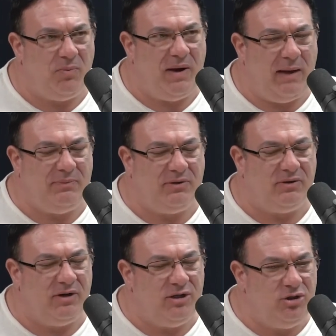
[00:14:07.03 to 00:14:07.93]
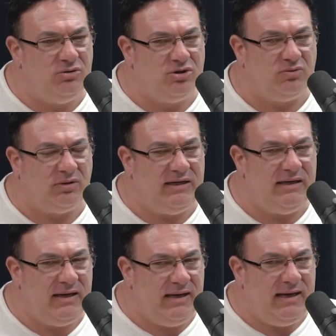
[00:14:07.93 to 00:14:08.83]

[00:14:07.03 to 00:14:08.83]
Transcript: popular, and usually